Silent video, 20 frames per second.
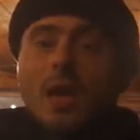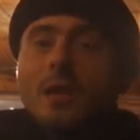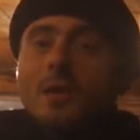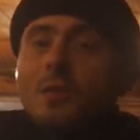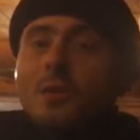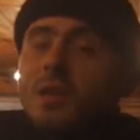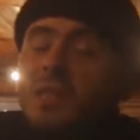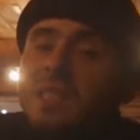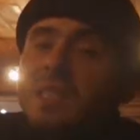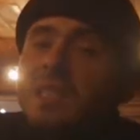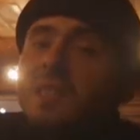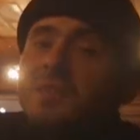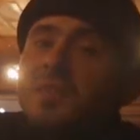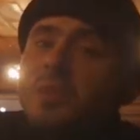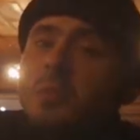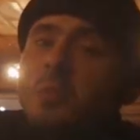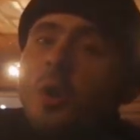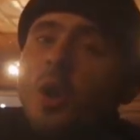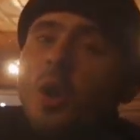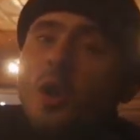You received
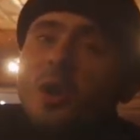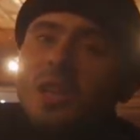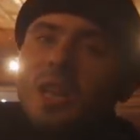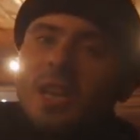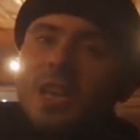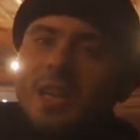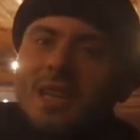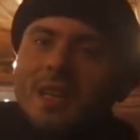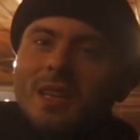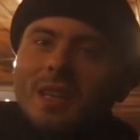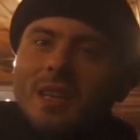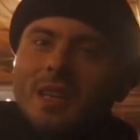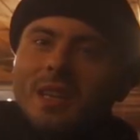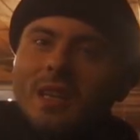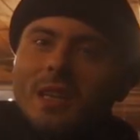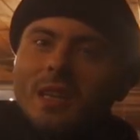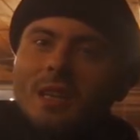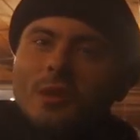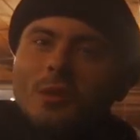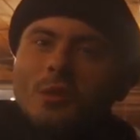the warning
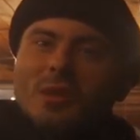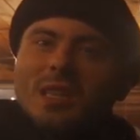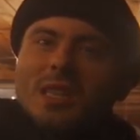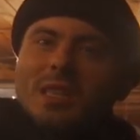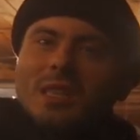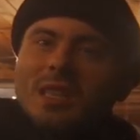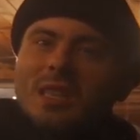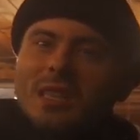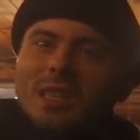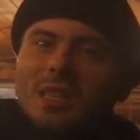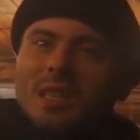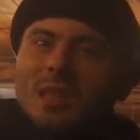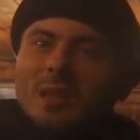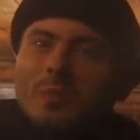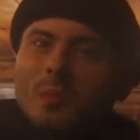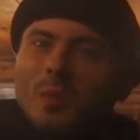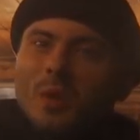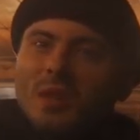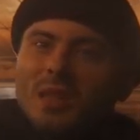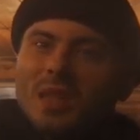you are just little
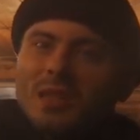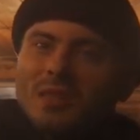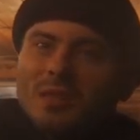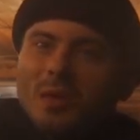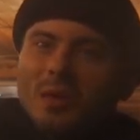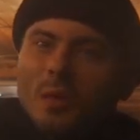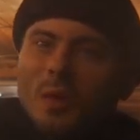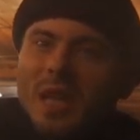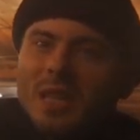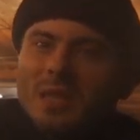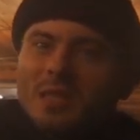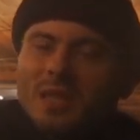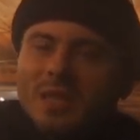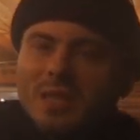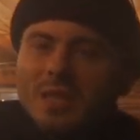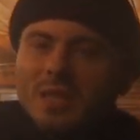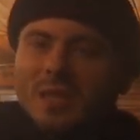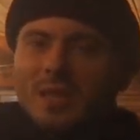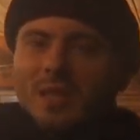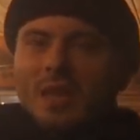mortal
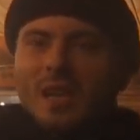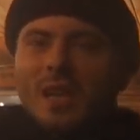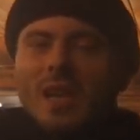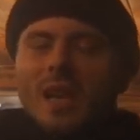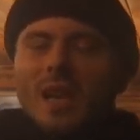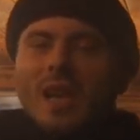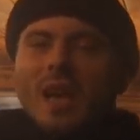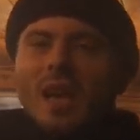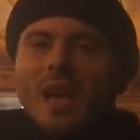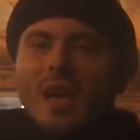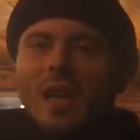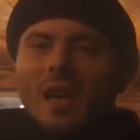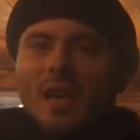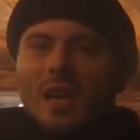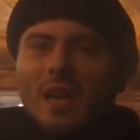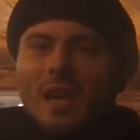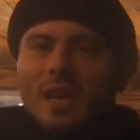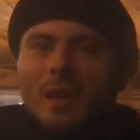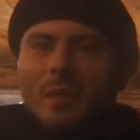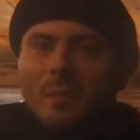solids.
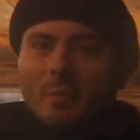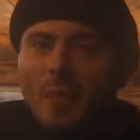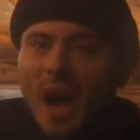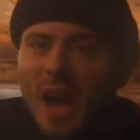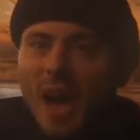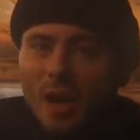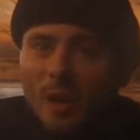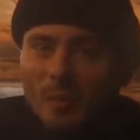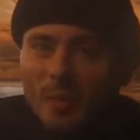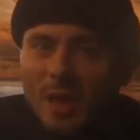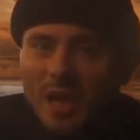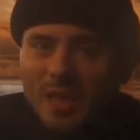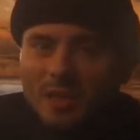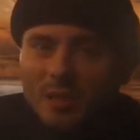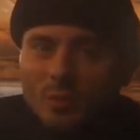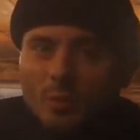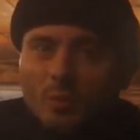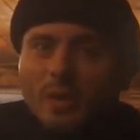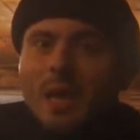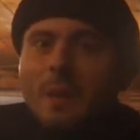
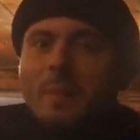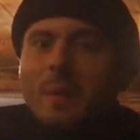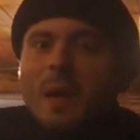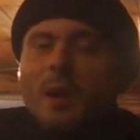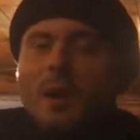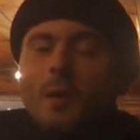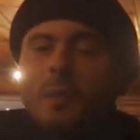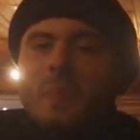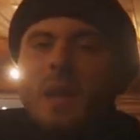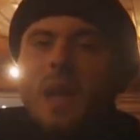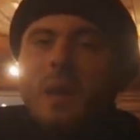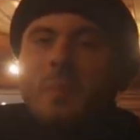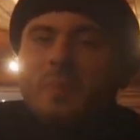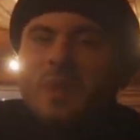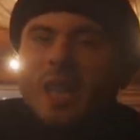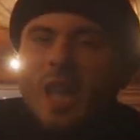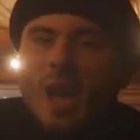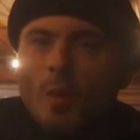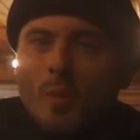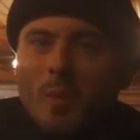Biomass, to develop a
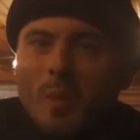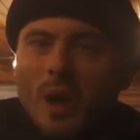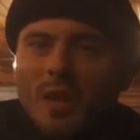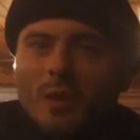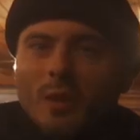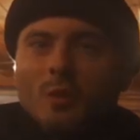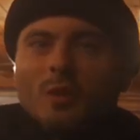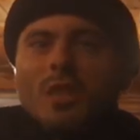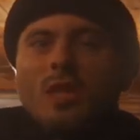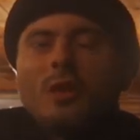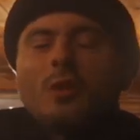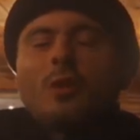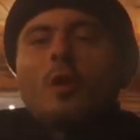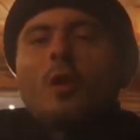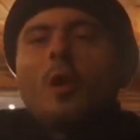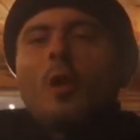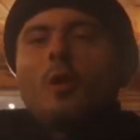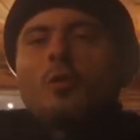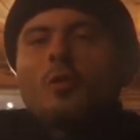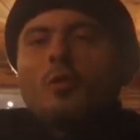pneuma, you need to
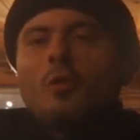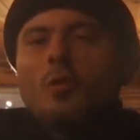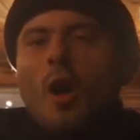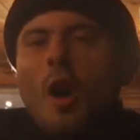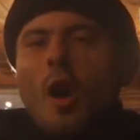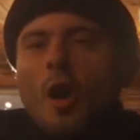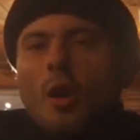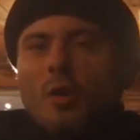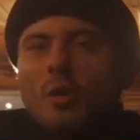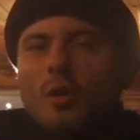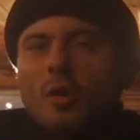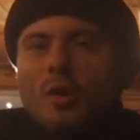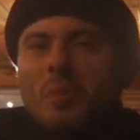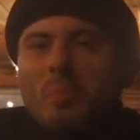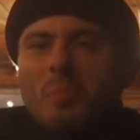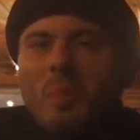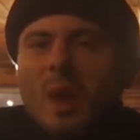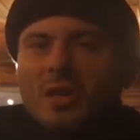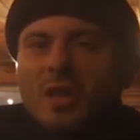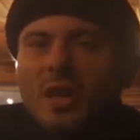go through
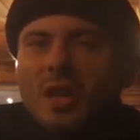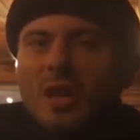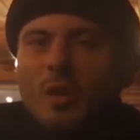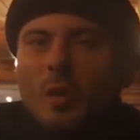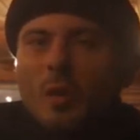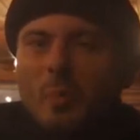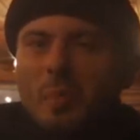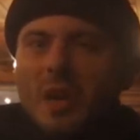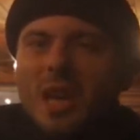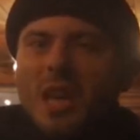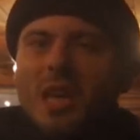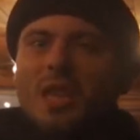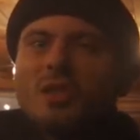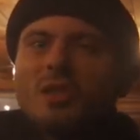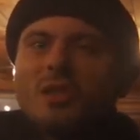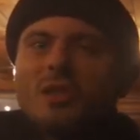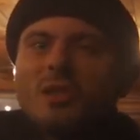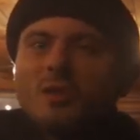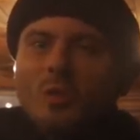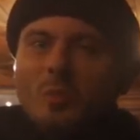occult magical
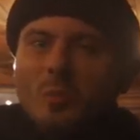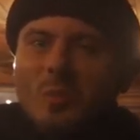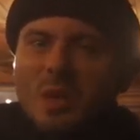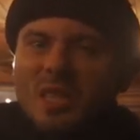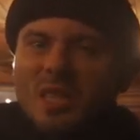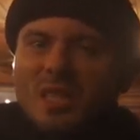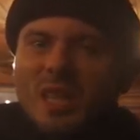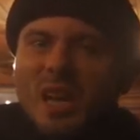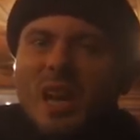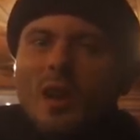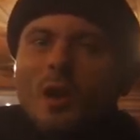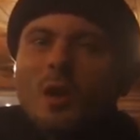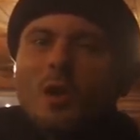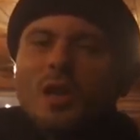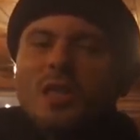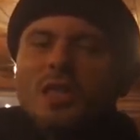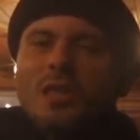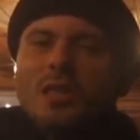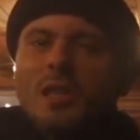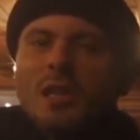operations, through
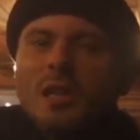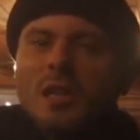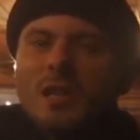mystagogy,